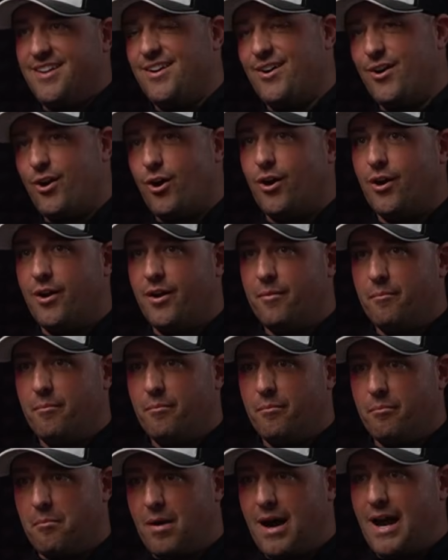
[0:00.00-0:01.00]
on
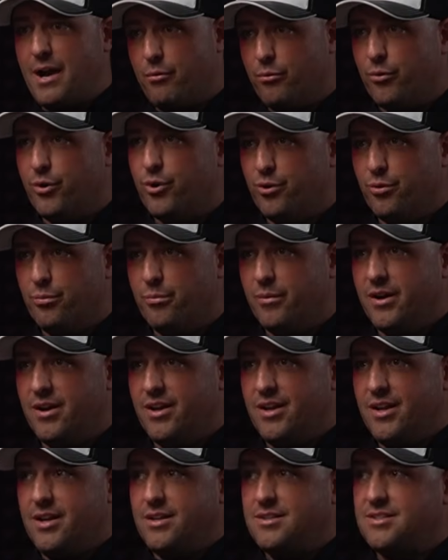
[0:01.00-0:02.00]
my room
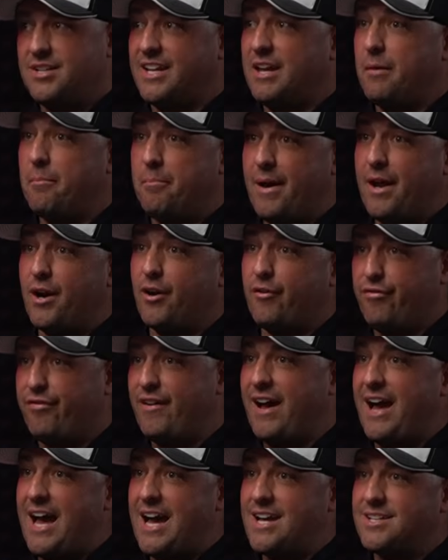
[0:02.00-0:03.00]
to get better
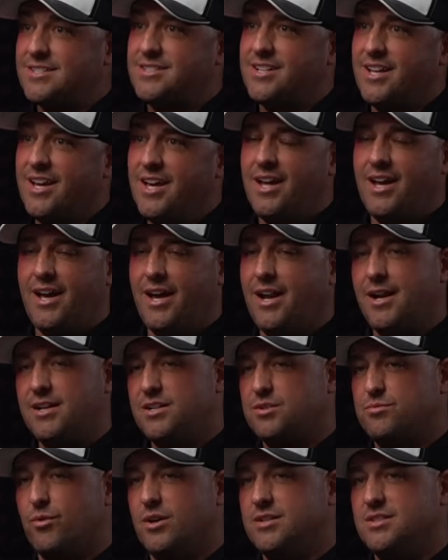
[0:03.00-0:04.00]
fast and I
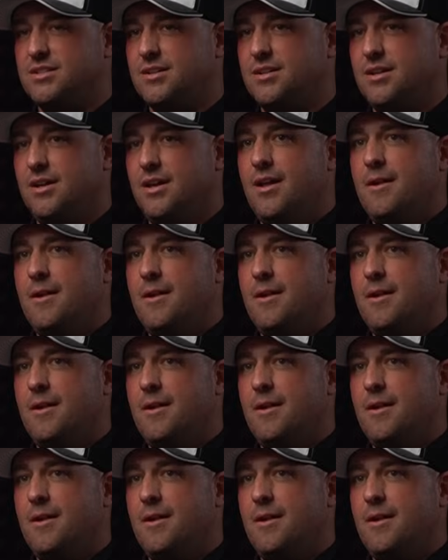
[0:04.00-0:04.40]
just wasn't